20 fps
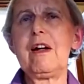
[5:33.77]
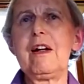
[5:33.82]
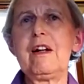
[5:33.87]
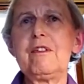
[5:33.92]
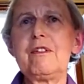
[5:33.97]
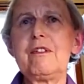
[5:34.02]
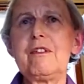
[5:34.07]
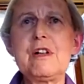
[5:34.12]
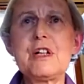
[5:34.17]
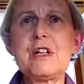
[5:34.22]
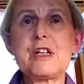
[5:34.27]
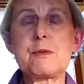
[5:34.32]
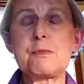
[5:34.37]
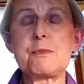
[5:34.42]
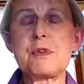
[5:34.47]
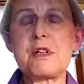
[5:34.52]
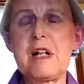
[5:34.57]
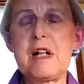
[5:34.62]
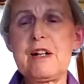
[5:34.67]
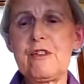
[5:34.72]
a very
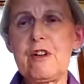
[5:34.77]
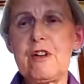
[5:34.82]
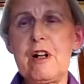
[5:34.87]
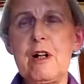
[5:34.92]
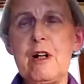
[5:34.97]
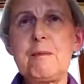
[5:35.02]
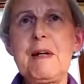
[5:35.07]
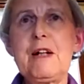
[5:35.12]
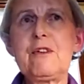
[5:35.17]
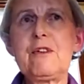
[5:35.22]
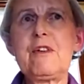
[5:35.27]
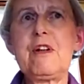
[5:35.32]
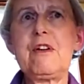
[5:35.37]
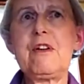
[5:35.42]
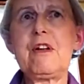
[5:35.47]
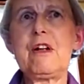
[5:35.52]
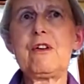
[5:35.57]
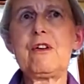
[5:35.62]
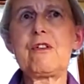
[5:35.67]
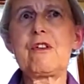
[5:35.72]
substantial amount in
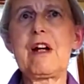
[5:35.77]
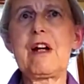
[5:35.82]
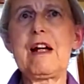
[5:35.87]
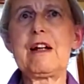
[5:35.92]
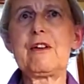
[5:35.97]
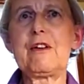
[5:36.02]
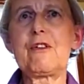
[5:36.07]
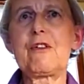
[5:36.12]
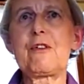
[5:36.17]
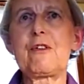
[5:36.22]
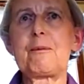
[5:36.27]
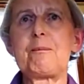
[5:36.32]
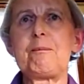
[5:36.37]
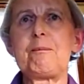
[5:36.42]
those days.